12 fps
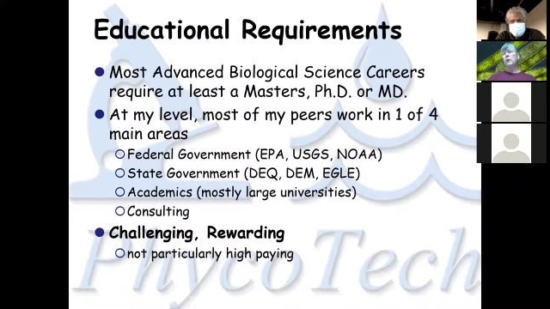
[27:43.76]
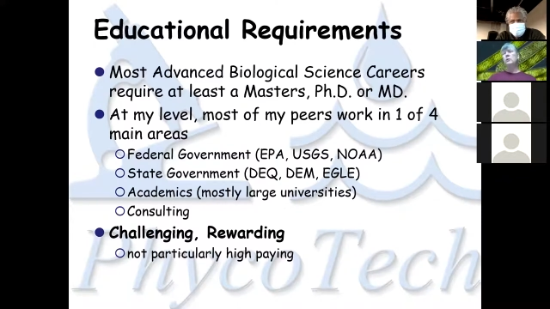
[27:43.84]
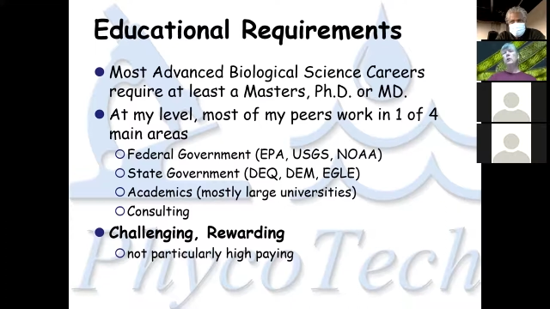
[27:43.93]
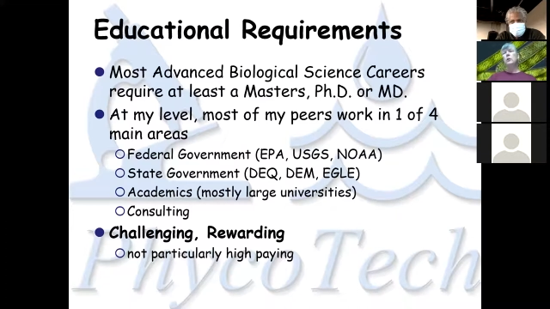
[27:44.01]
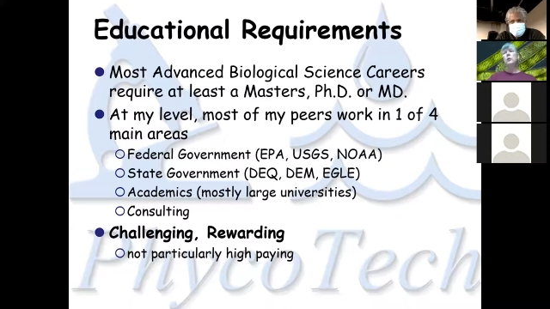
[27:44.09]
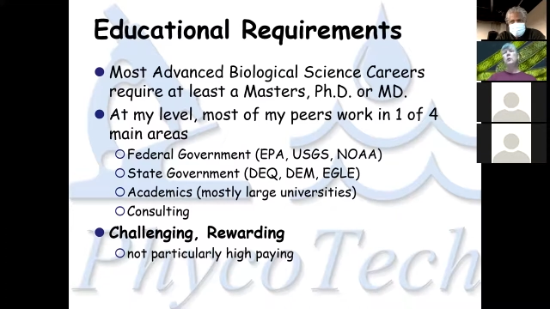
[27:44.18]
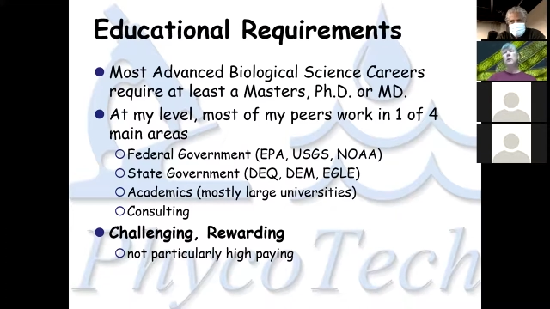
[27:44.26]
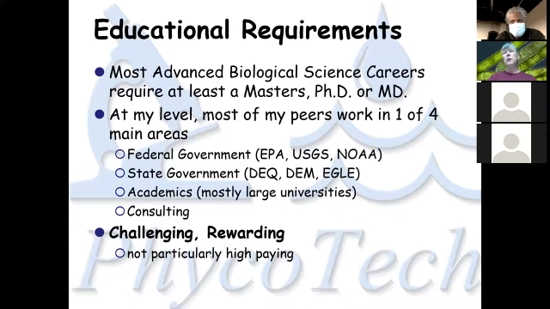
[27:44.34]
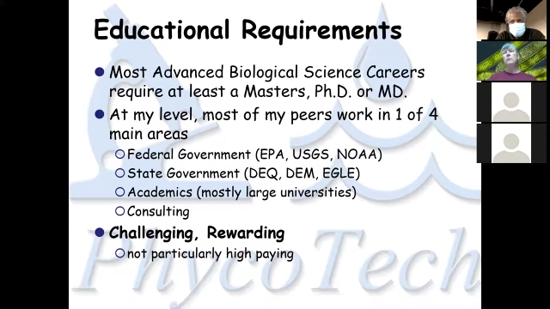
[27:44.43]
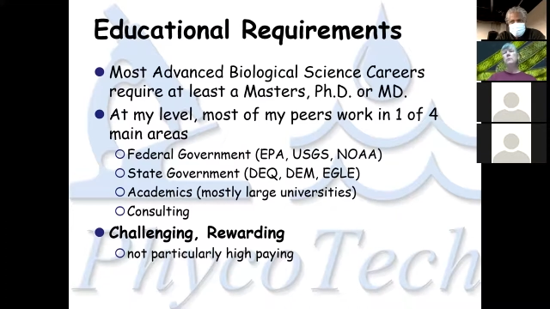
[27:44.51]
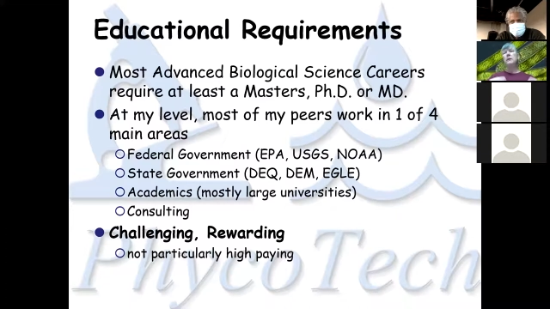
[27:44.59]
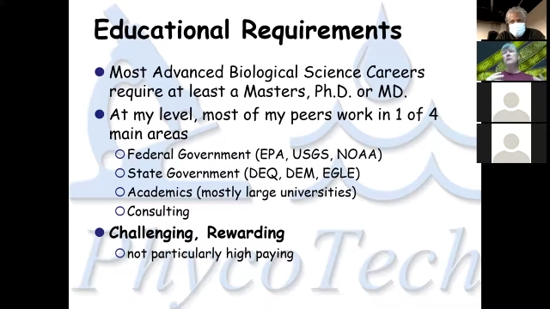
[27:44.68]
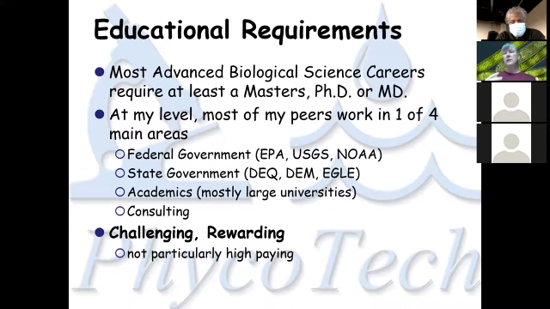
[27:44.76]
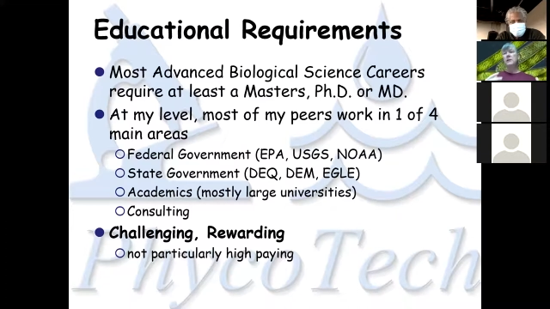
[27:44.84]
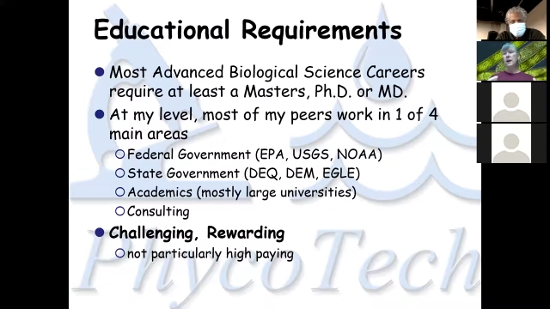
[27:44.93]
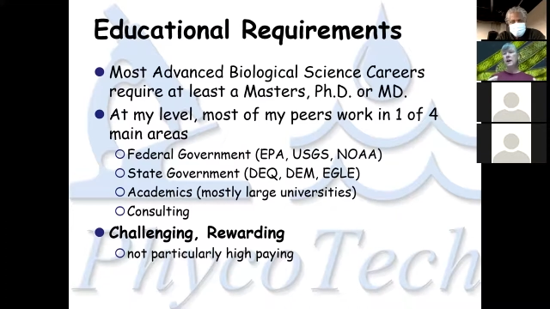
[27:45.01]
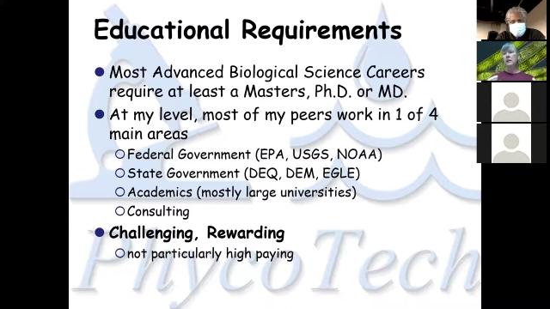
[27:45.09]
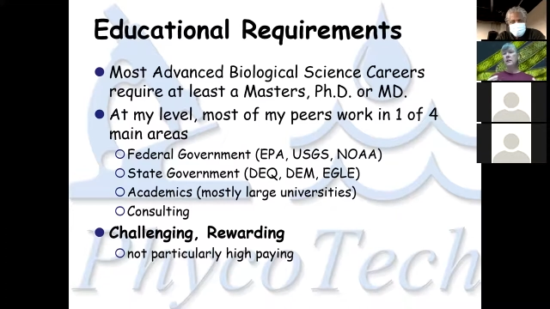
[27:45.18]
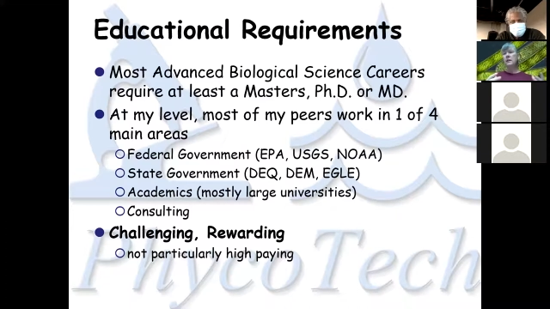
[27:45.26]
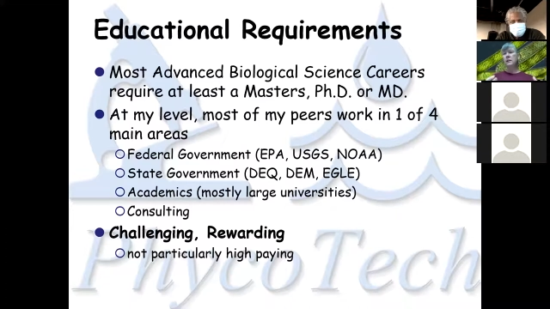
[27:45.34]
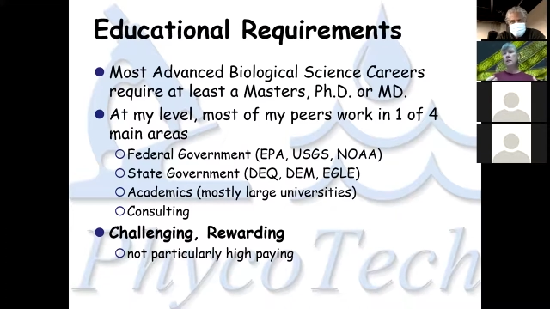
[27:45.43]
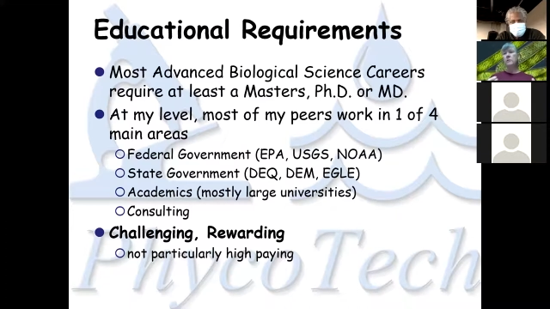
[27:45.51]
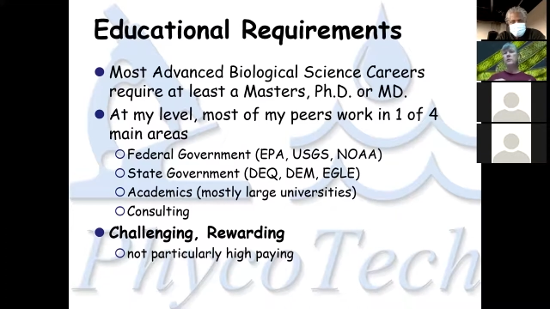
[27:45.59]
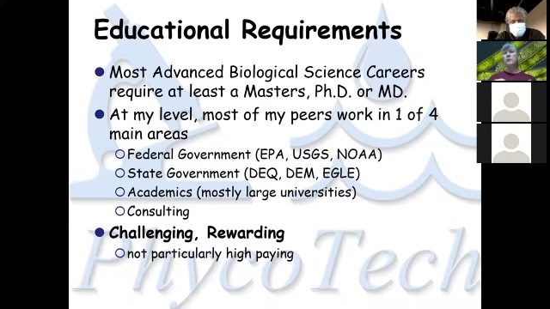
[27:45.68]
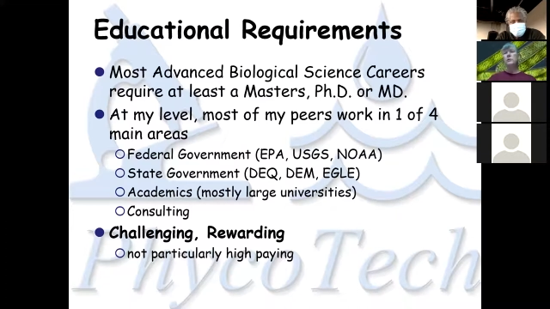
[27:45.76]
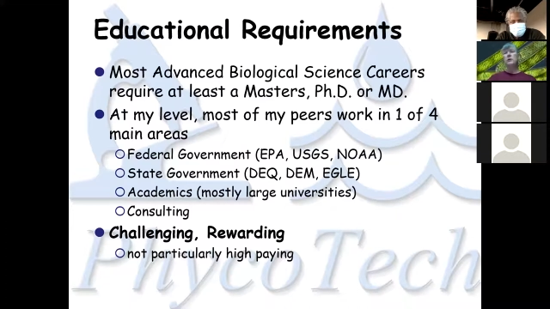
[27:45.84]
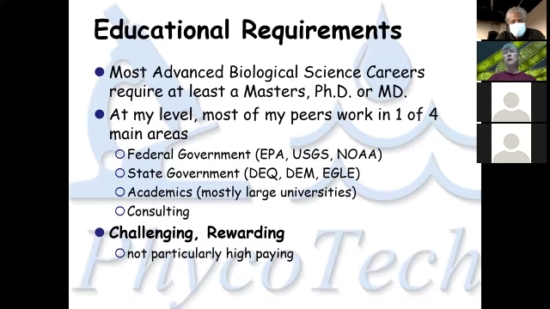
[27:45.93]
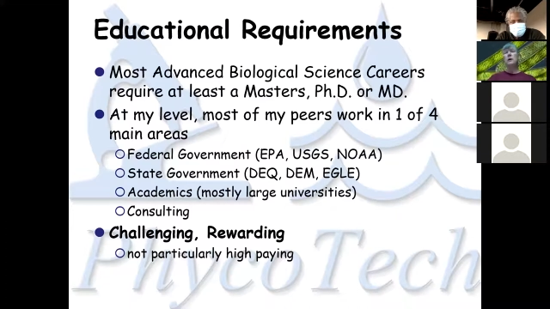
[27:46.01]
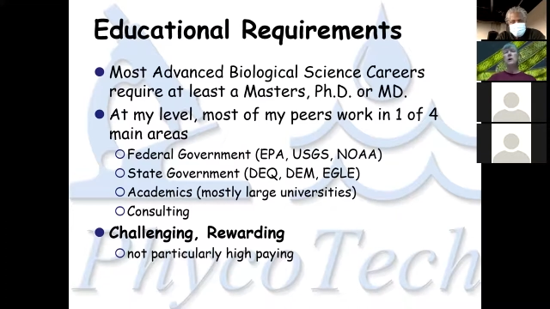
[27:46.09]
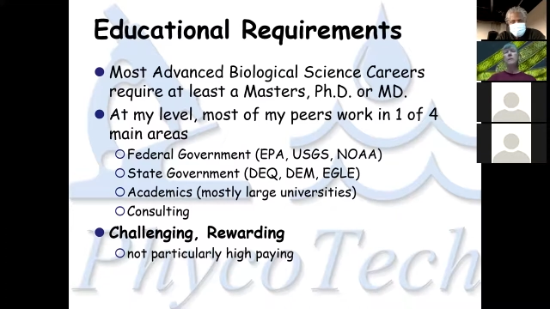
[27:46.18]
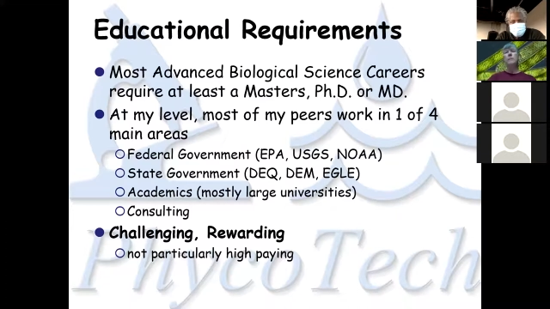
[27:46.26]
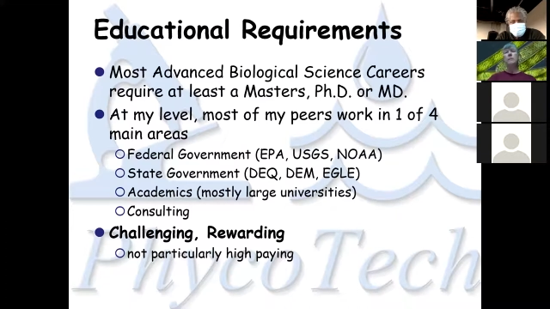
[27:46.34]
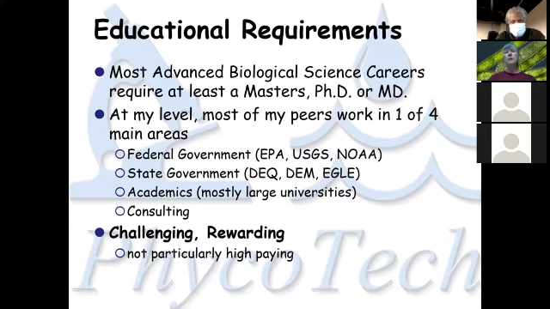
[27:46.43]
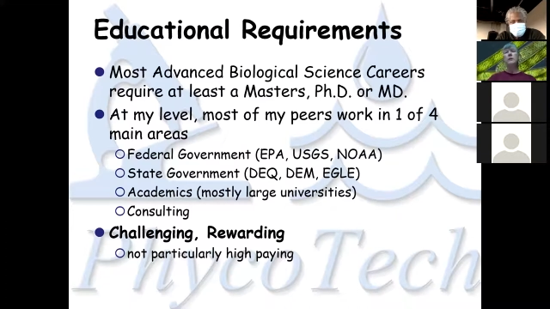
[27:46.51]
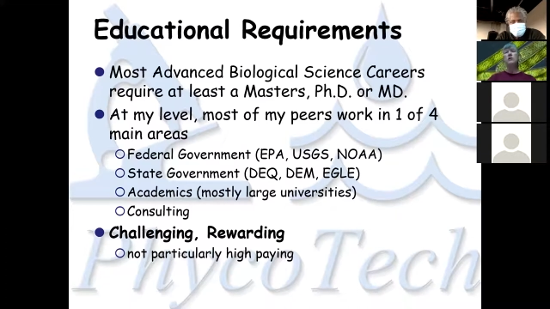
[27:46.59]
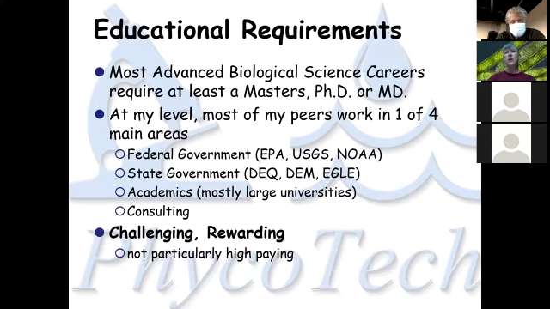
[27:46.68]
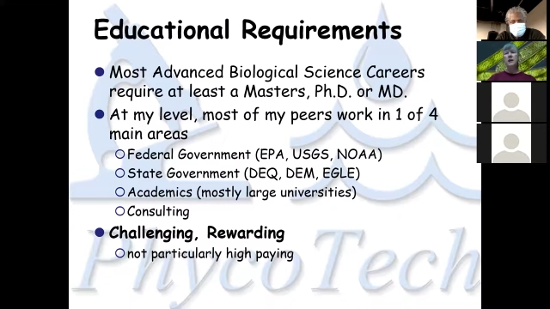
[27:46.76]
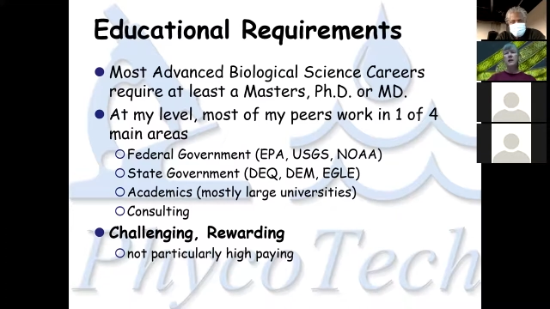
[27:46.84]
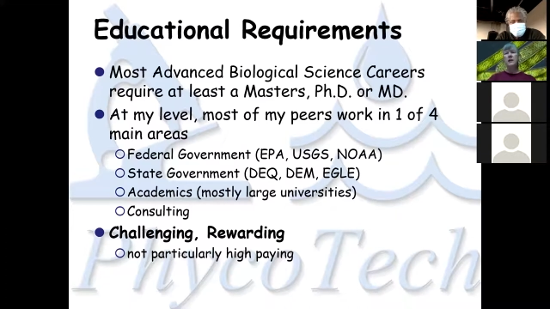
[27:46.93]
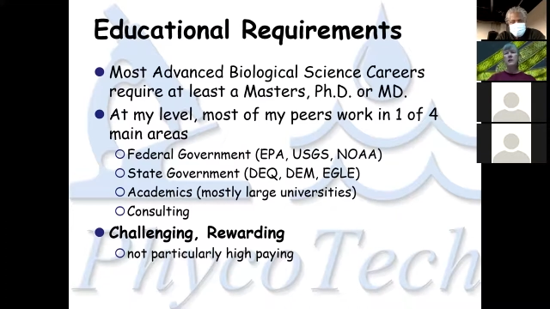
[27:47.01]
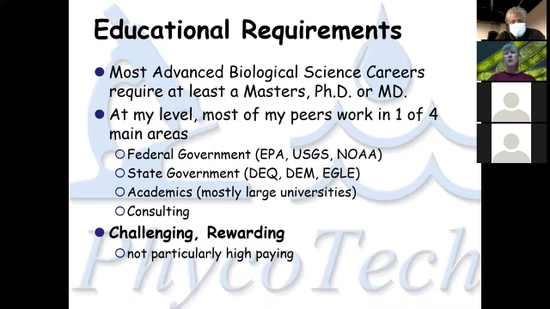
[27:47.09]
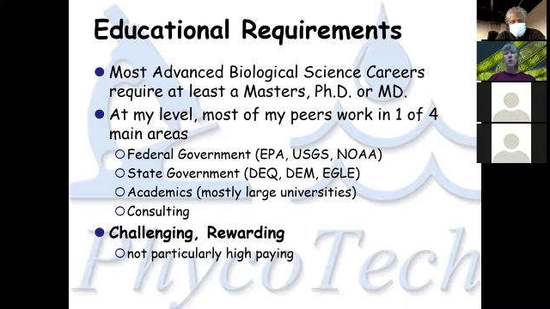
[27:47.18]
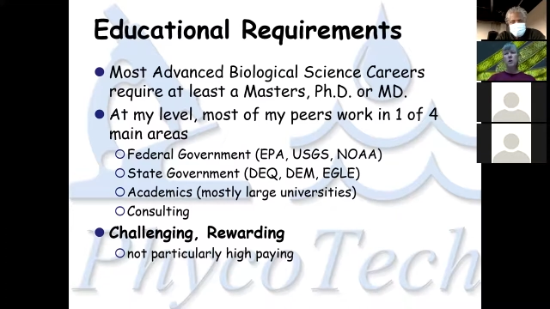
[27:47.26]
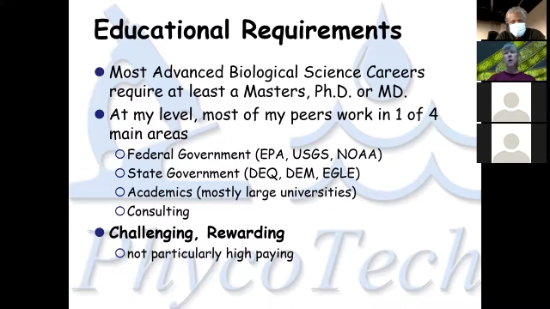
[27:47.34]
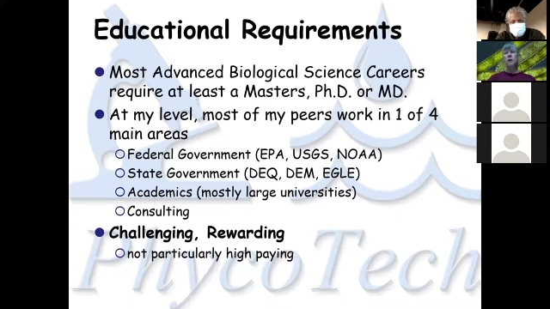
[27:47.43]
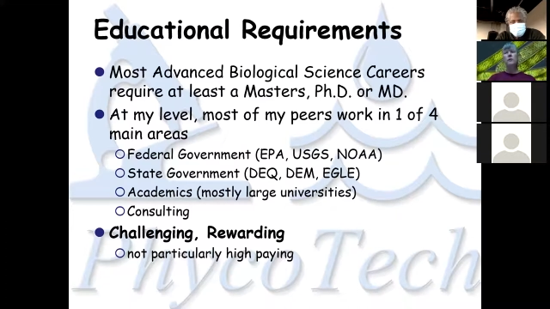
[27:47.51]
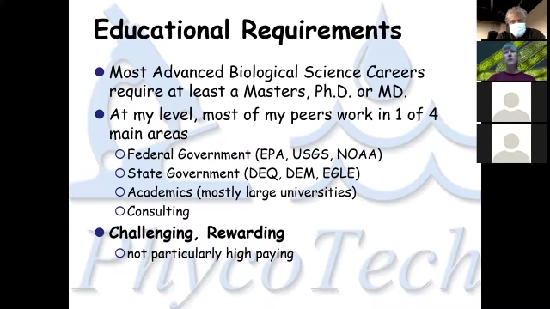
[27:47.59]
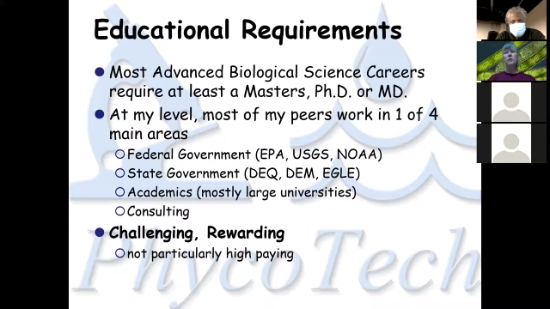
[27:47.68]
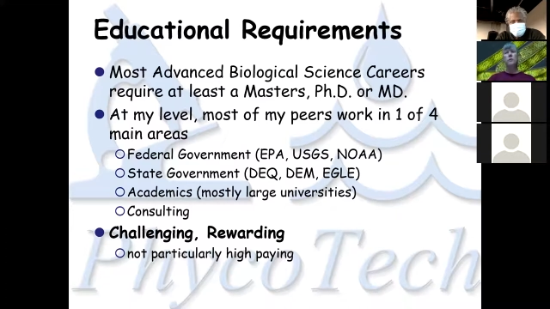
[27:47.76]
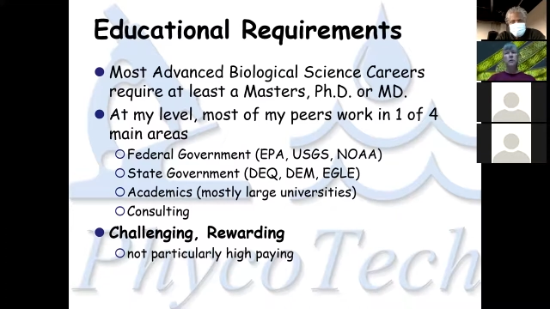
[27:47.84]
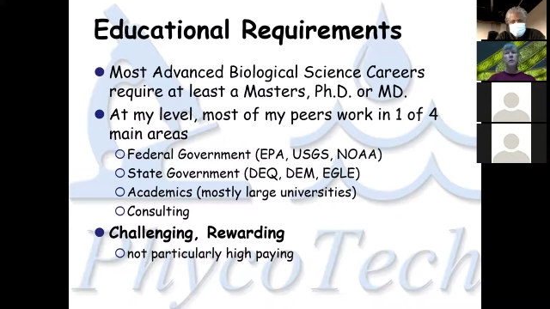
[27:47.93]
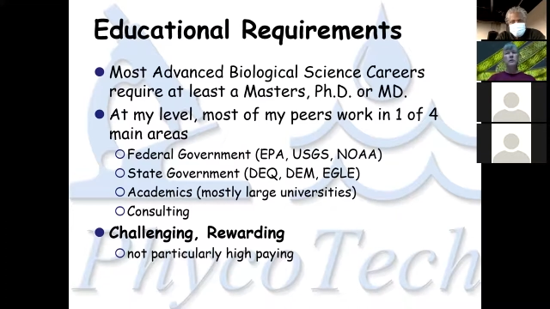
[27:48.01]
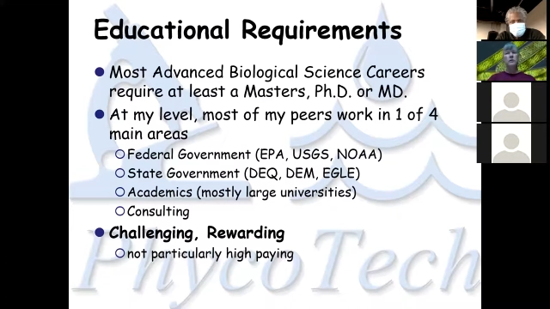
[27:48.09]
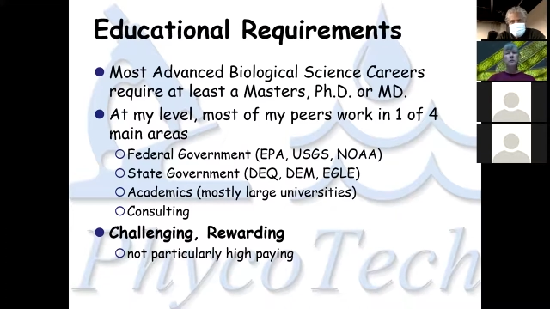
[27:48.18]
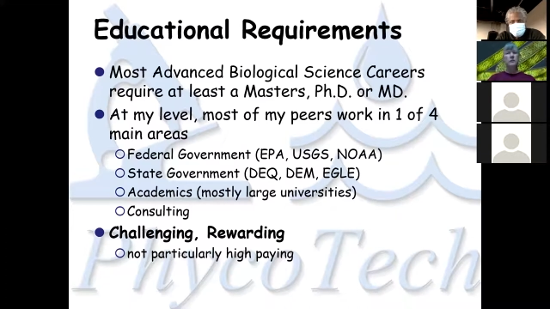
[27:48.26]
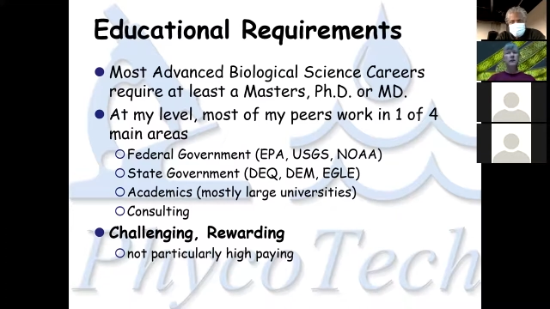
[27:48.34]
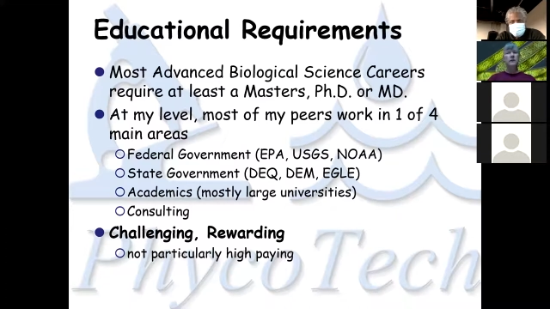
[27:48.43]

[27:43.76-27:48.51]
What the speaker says: No face is visible, so there are no lips to read.